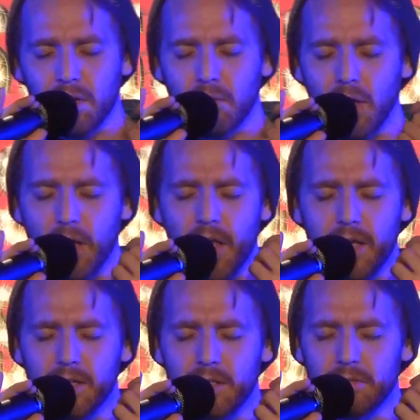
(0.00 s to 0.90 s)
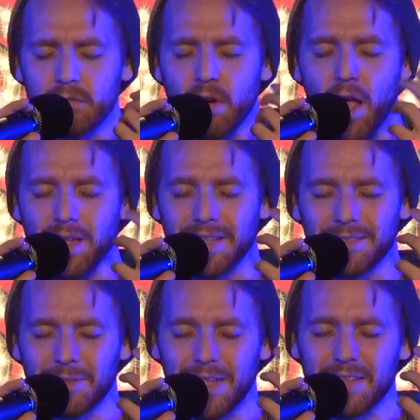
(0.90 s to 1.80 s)
while I rot
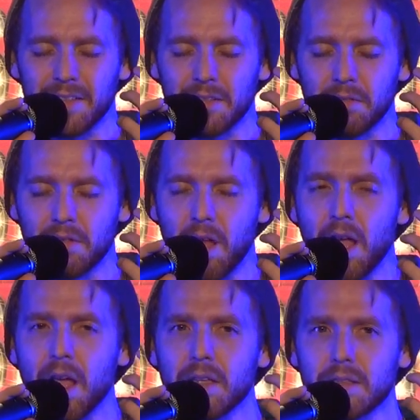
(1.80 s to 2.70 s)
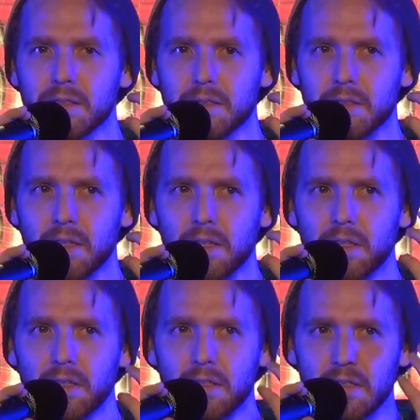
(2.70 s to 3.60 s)
with the rest
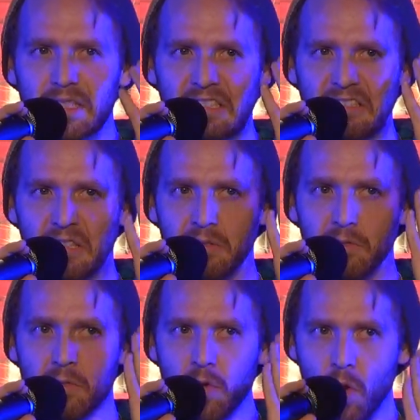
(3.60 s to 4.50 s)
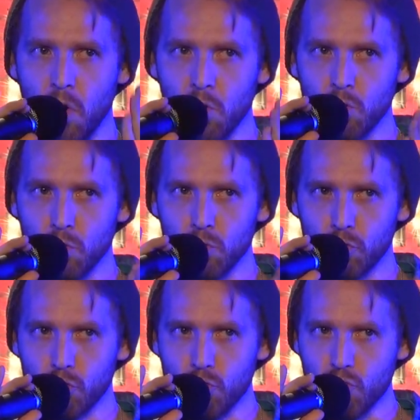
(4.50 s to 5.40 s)
of
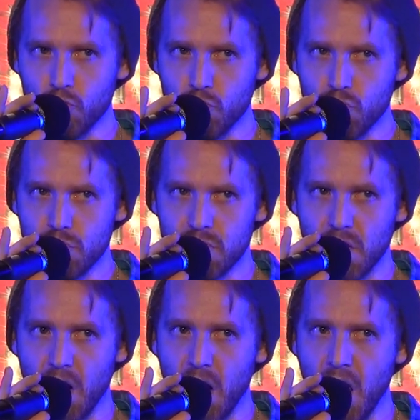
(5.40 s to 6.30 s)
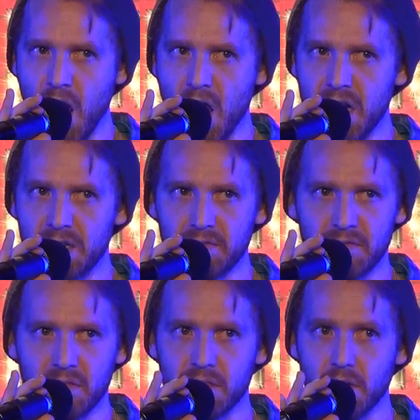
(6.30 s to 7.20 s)
those whose
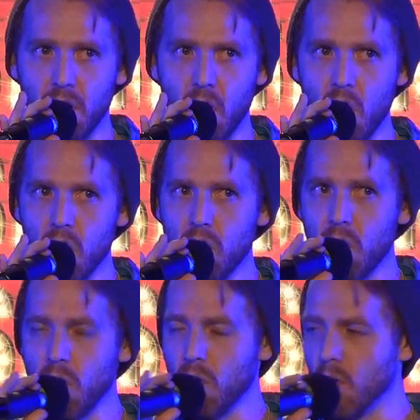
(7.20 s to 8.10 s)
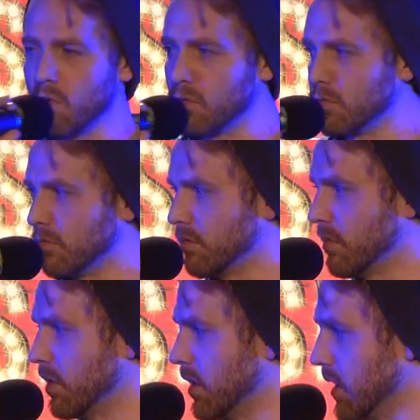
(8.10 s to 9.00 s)
lives are
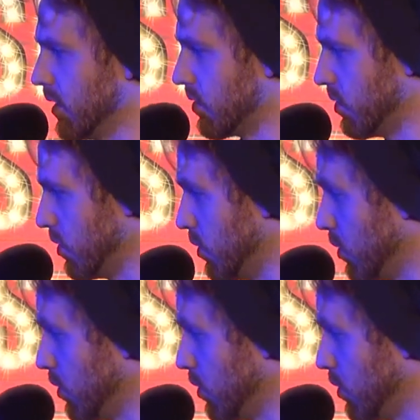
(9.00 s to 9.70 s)
lonely too.